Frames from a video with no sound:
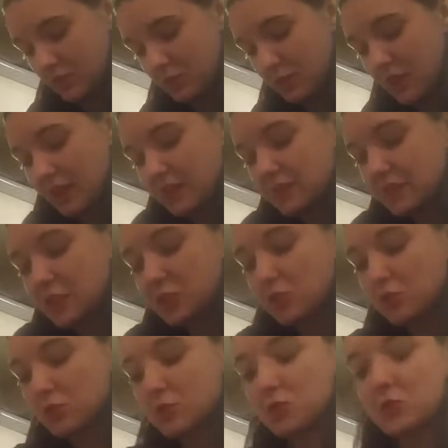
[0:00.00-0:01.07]
As is my
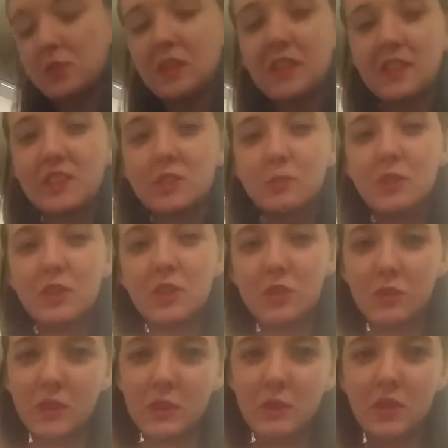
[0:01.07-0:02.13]
essential Korean,
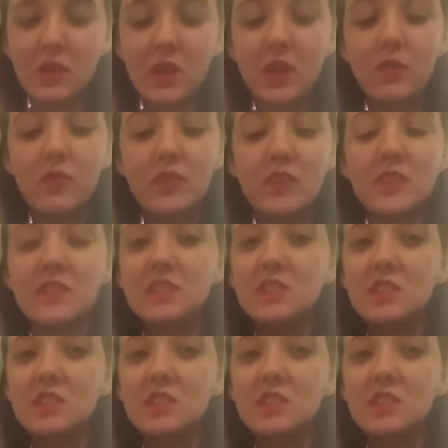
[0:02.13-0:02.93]
speak Korean with confidence.